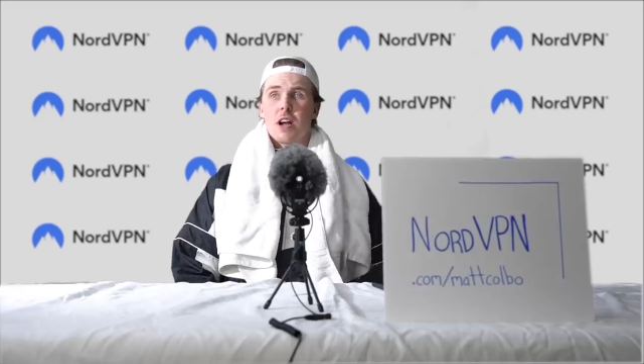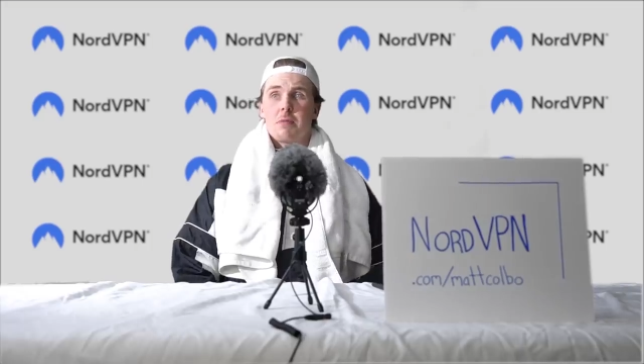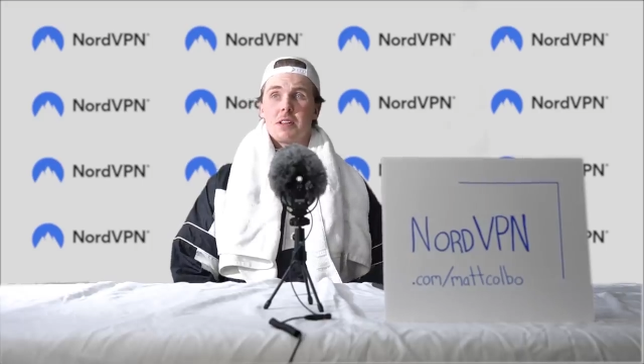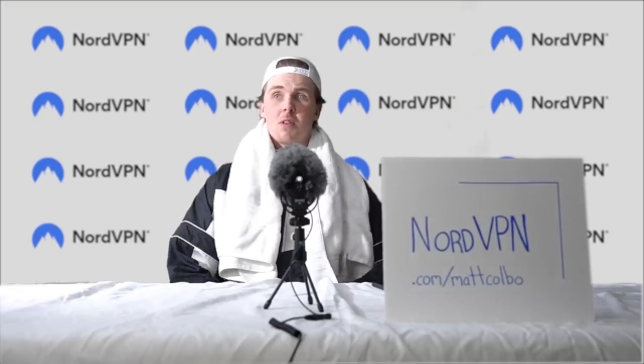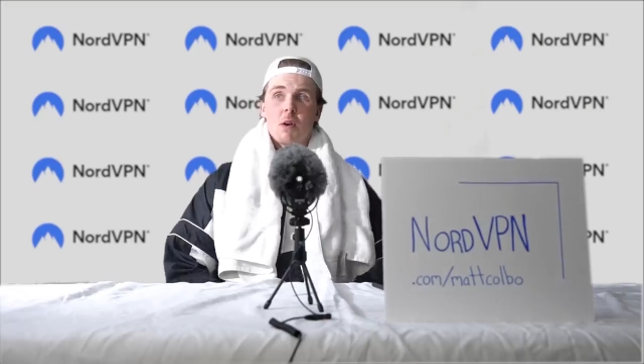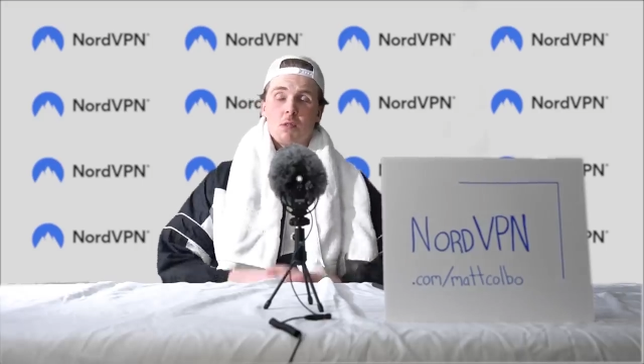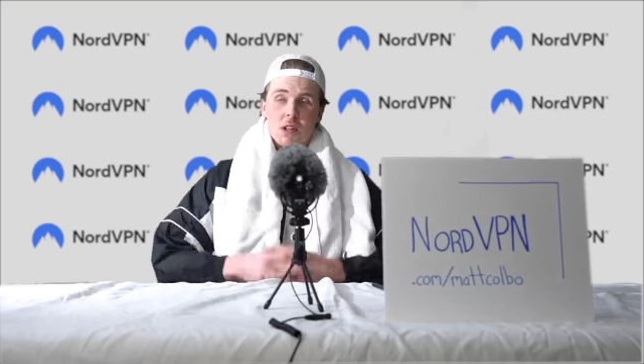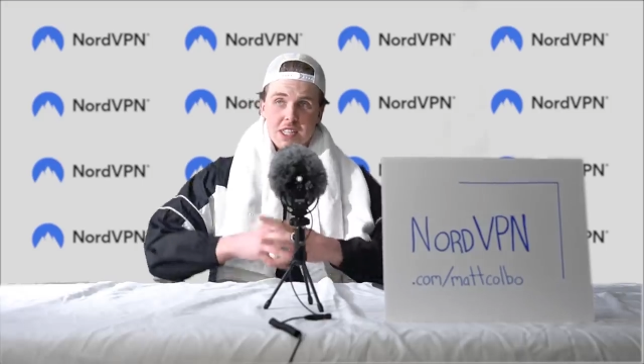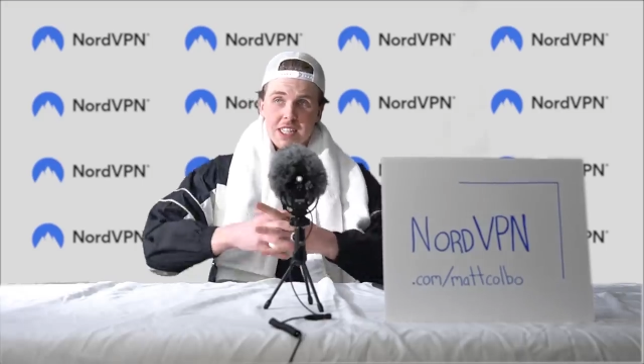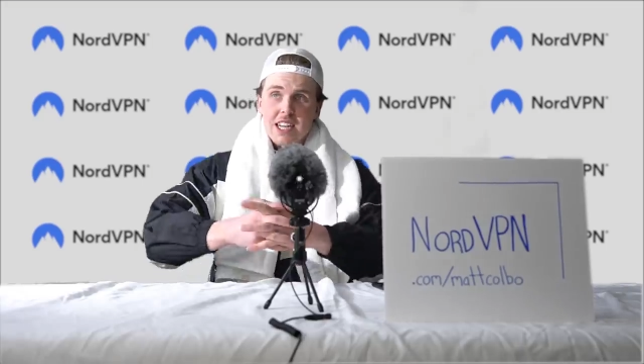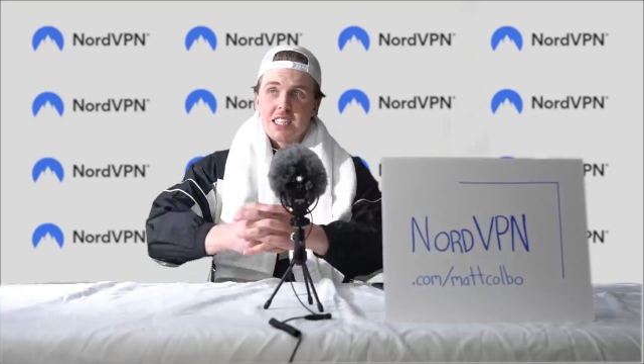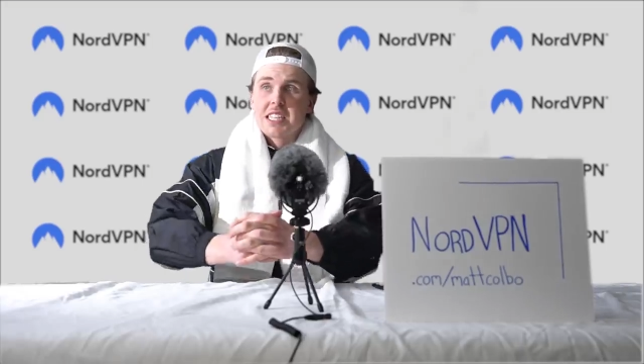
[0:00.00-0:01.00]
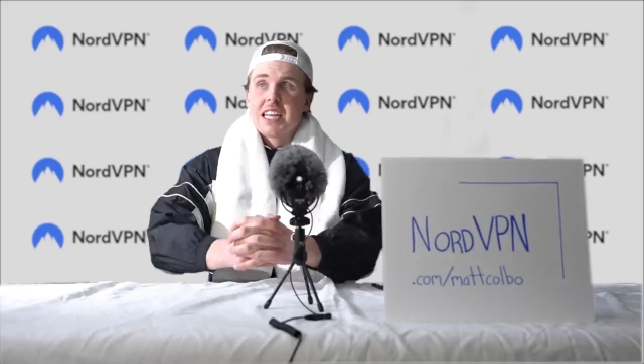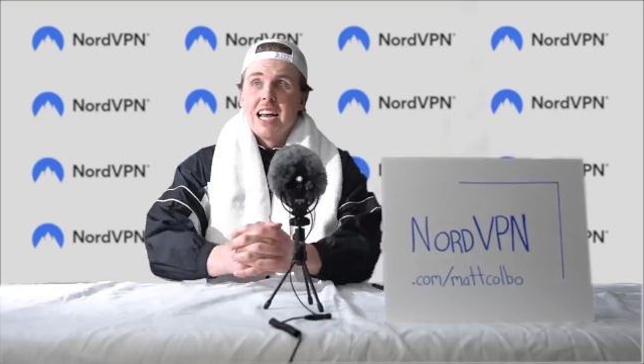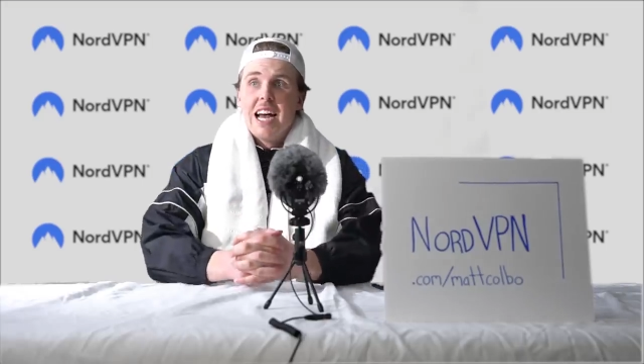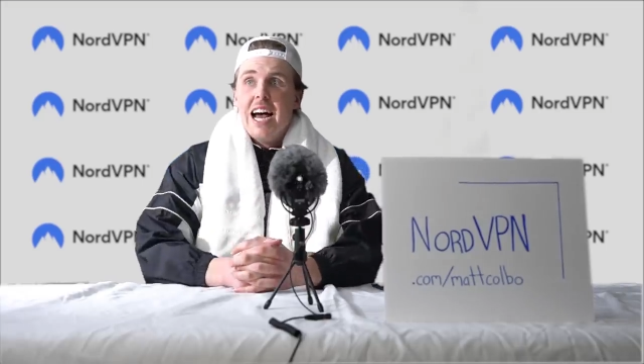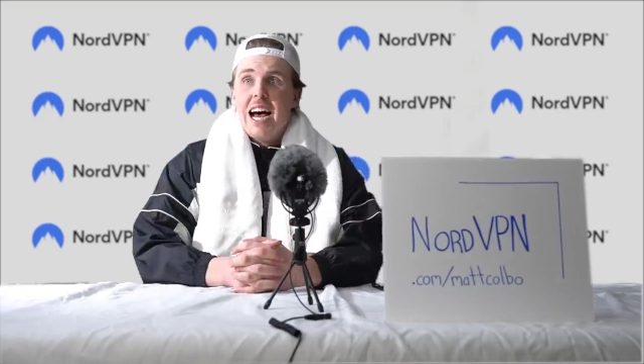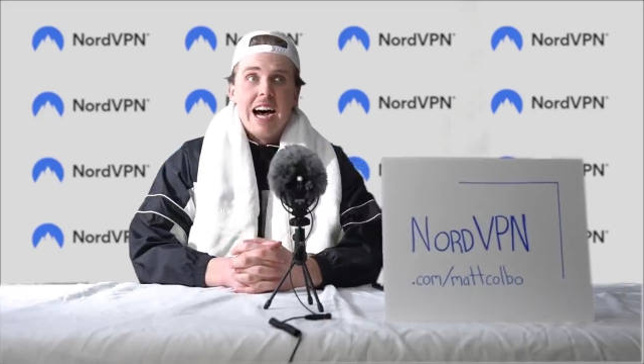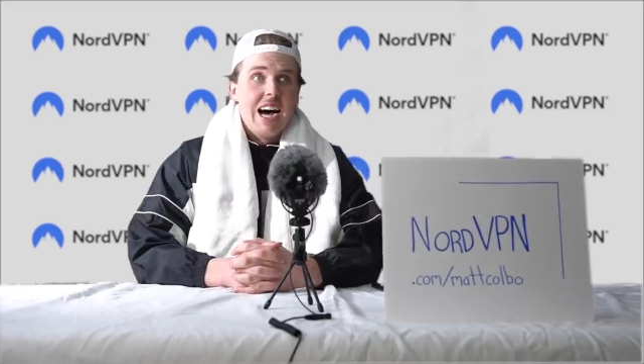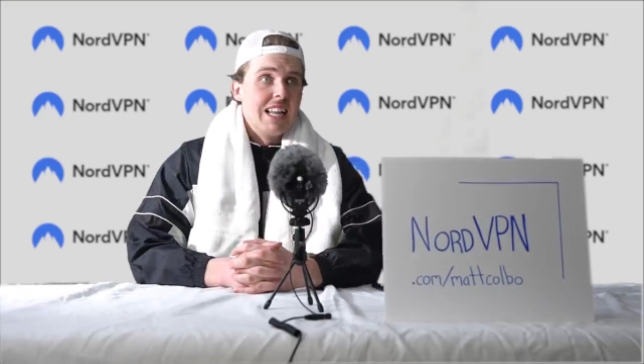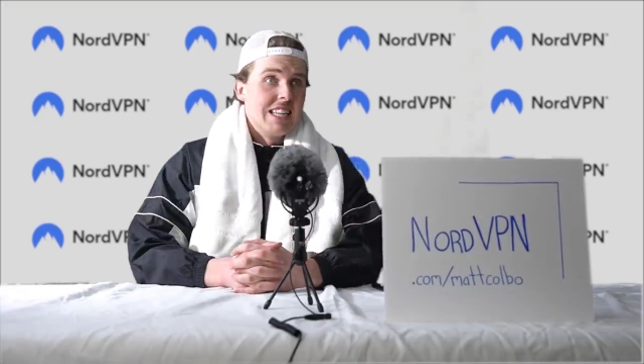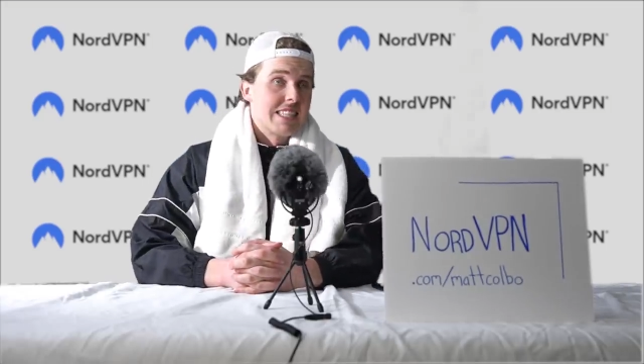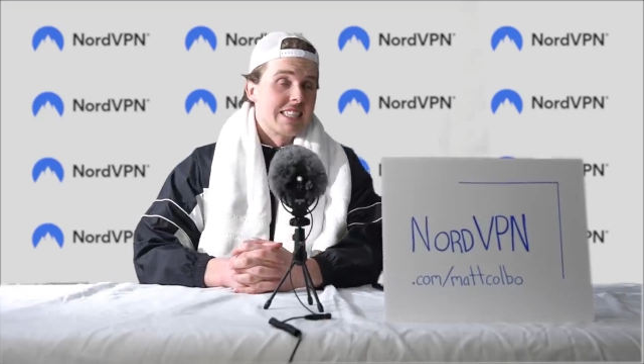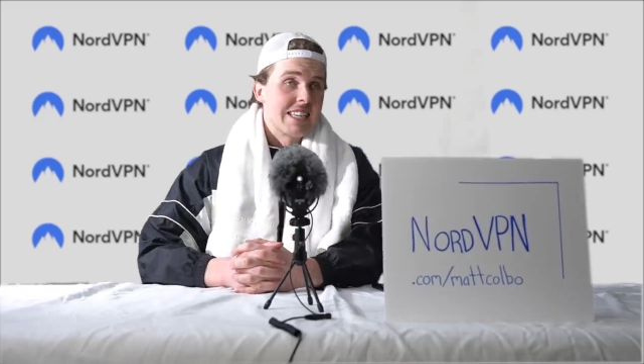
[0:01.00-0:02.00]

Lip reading: I mean, Nord really does like